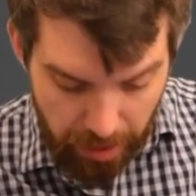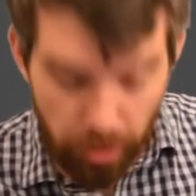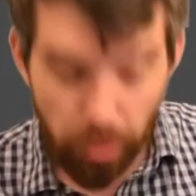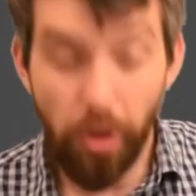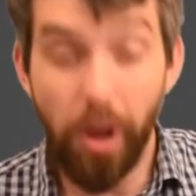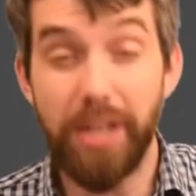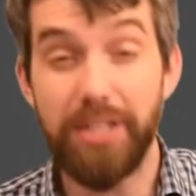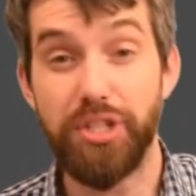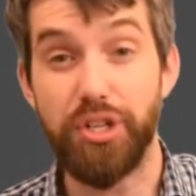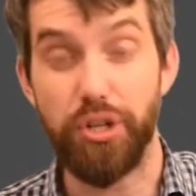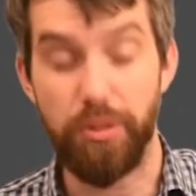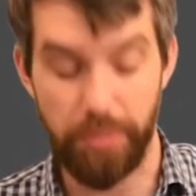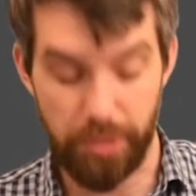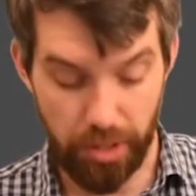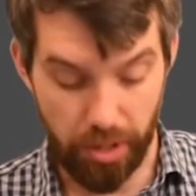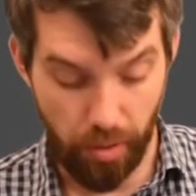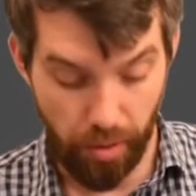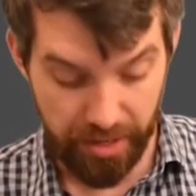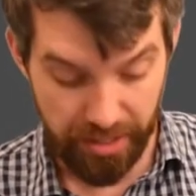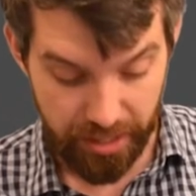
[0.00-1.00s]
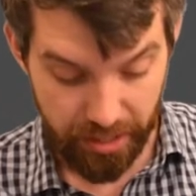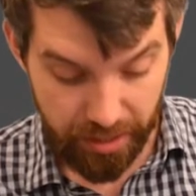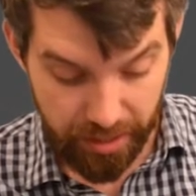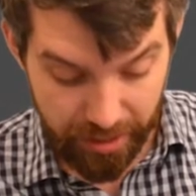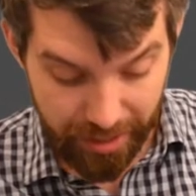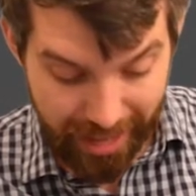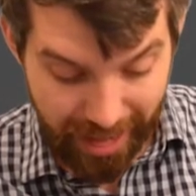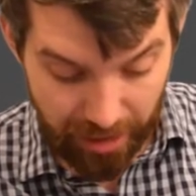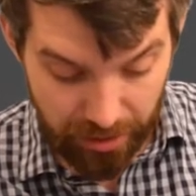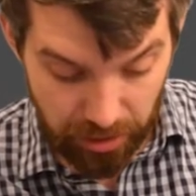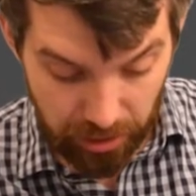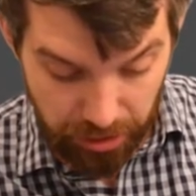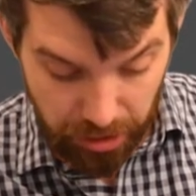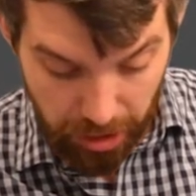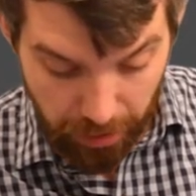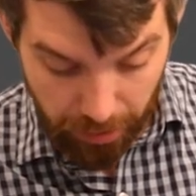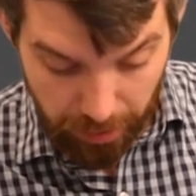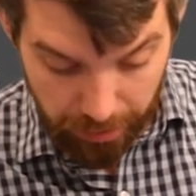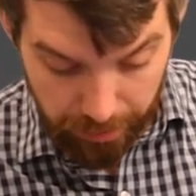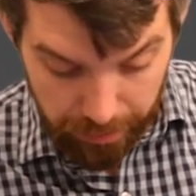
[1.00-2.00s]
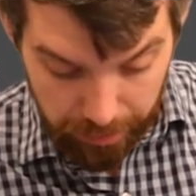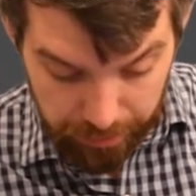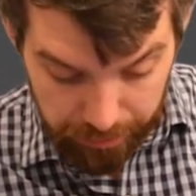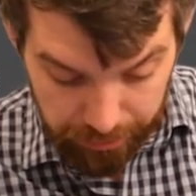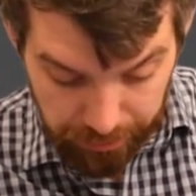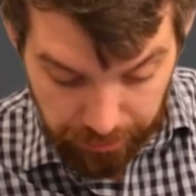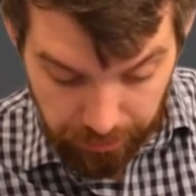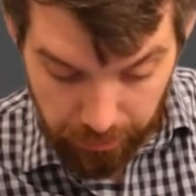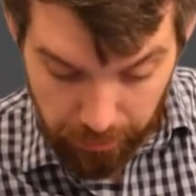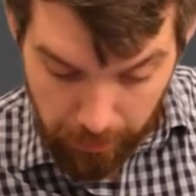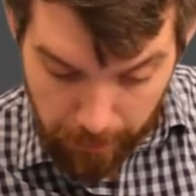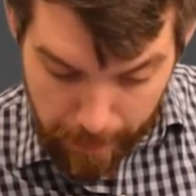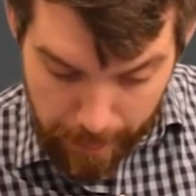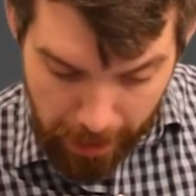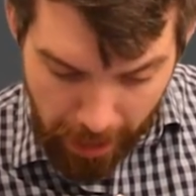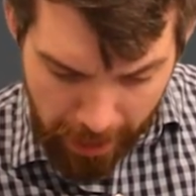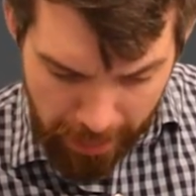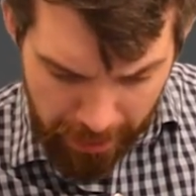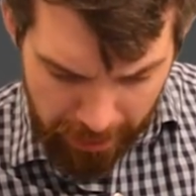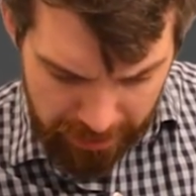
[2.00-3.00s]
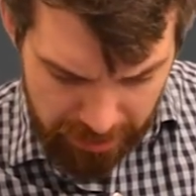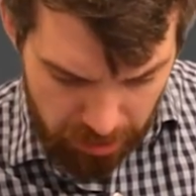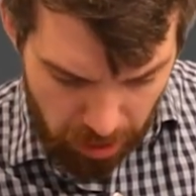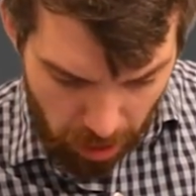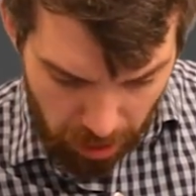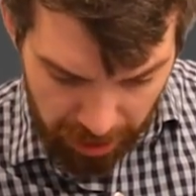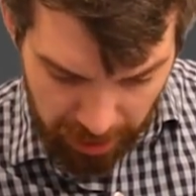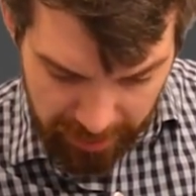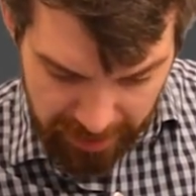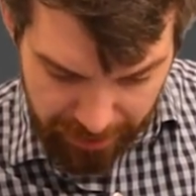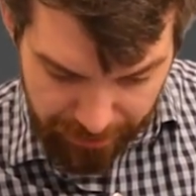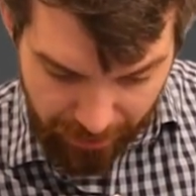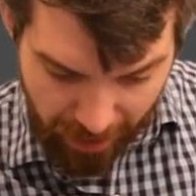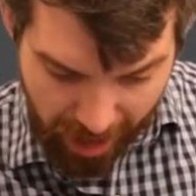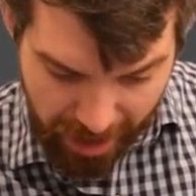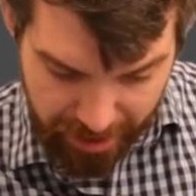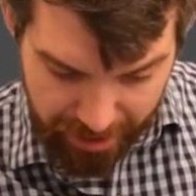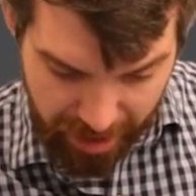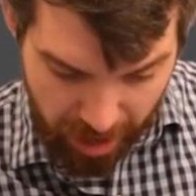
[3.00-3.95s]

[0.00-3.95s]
cross terms are going to cancel each other. And then this is all going to be divided